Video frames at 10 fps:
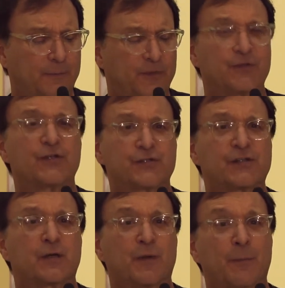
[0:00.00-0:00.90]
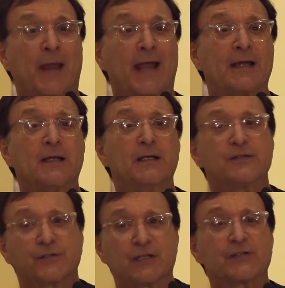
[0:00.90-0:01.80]
decisions that have been made
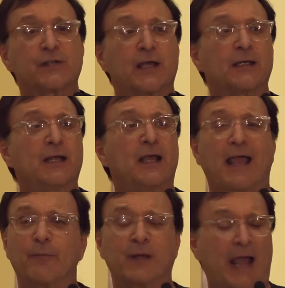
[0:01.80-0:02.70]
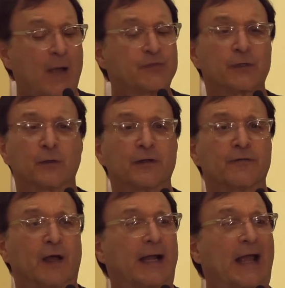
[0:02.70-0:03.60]
since then have been absolutely
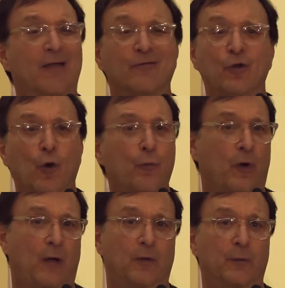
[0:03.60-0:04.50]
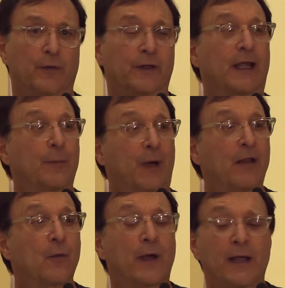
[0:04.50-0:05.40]
fine. I have no problem with it. And by
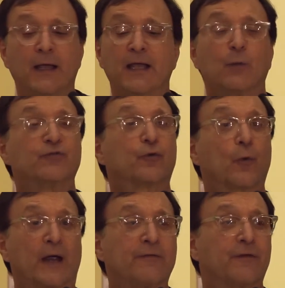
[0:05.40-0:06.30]
the way, it was great